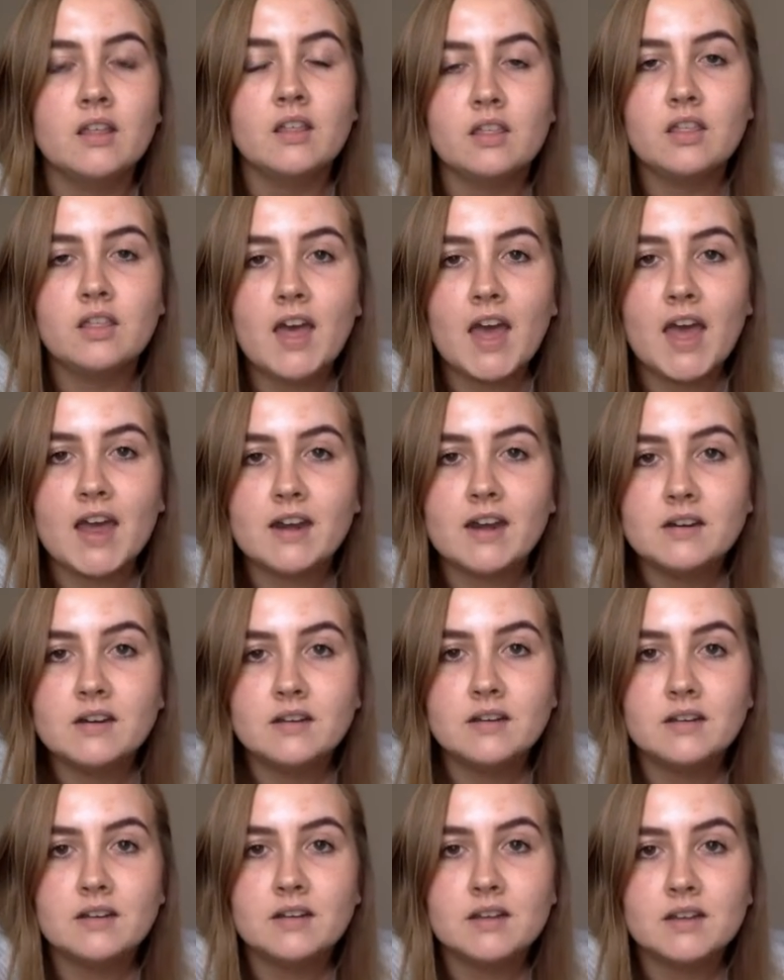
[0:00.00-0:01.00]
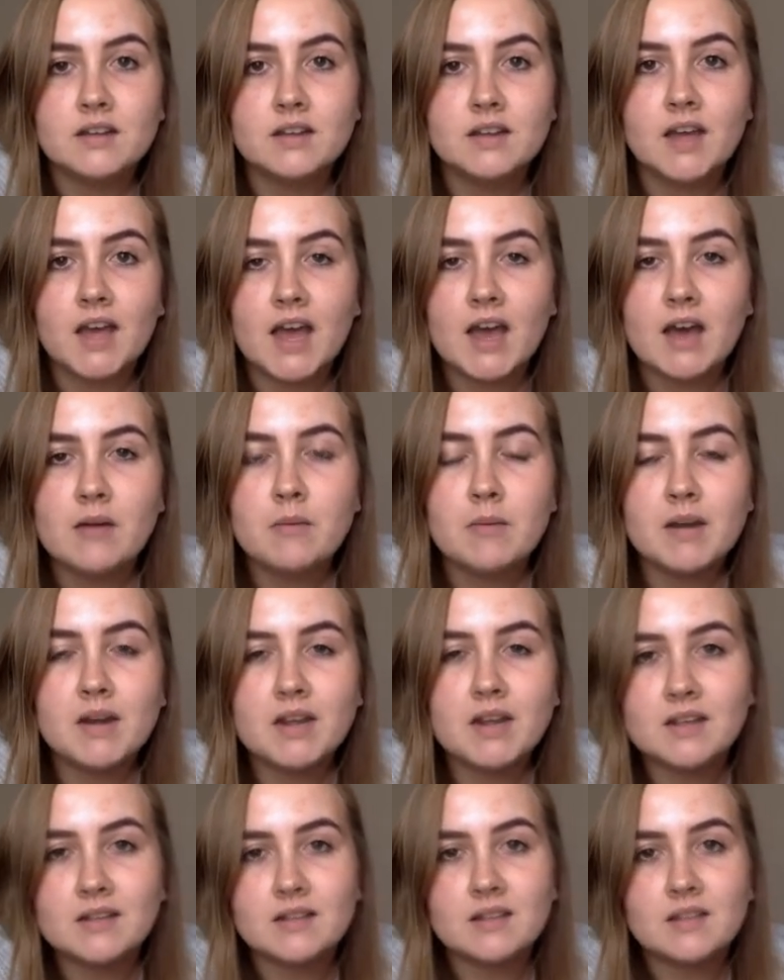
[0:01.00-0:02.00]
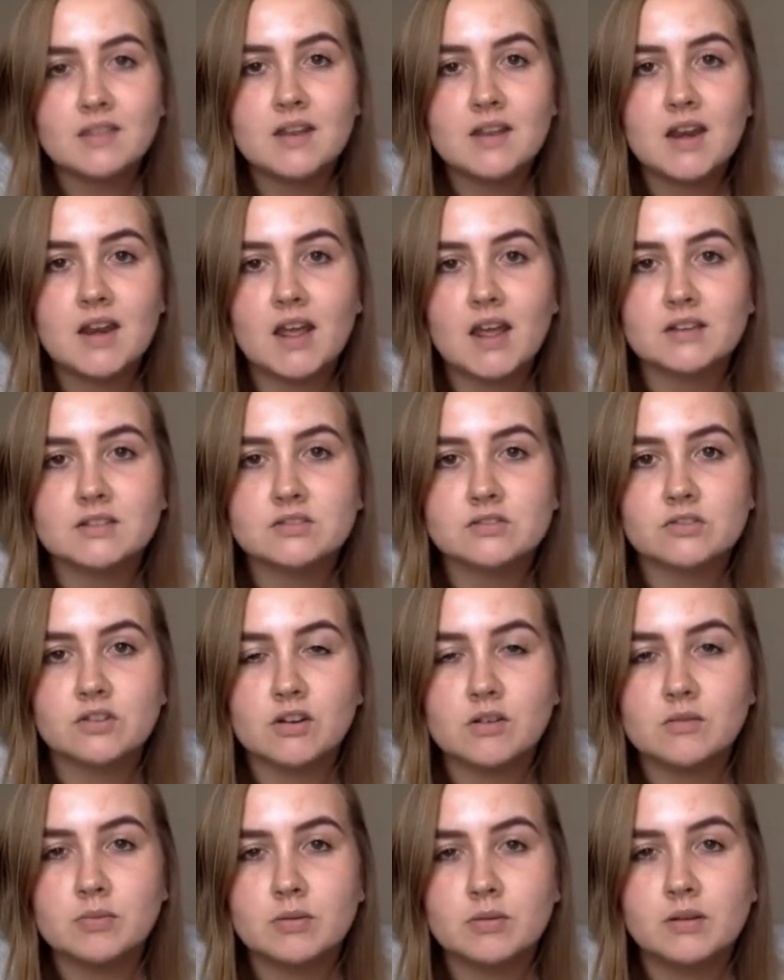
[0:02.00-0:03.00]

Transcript: Then, how many is in the next group?